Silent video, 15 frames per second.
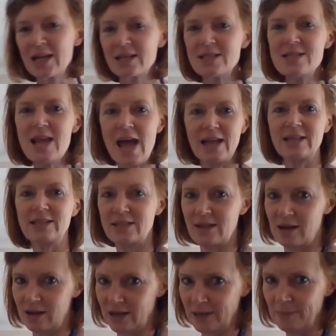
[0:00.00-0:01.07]
Next
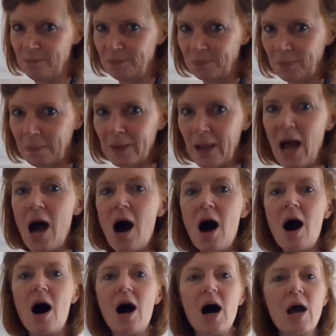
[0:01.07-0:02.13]
time,
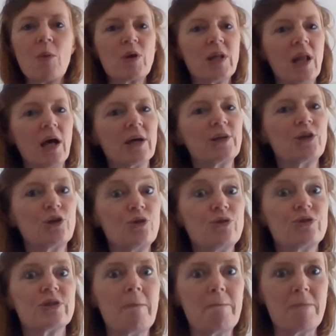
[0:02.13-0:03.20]
I would like you
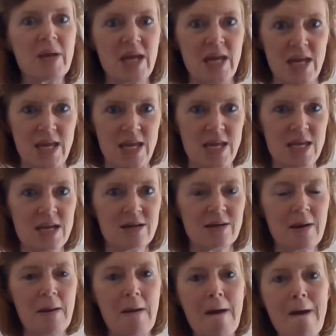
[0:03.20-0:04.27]
to be
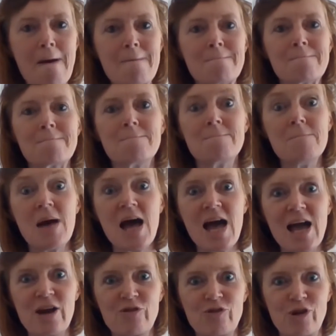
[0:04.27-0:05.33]

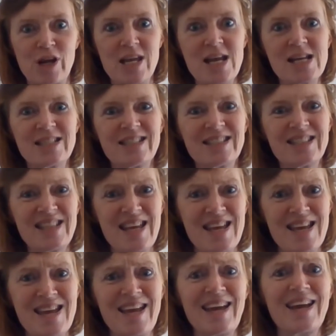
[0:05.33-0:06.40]
Mary
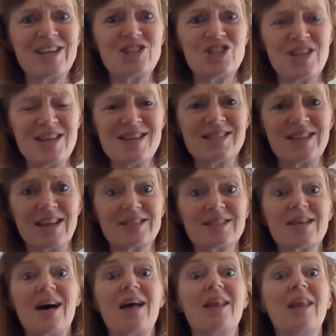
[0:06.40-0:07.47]
seeing
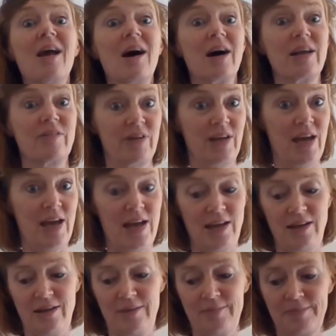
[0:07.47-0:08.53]
Jesus alive
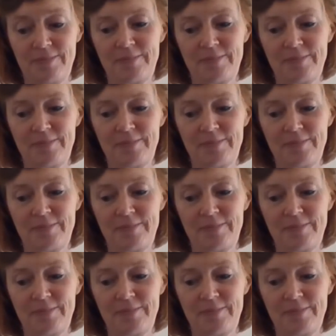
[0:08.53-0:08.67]
again.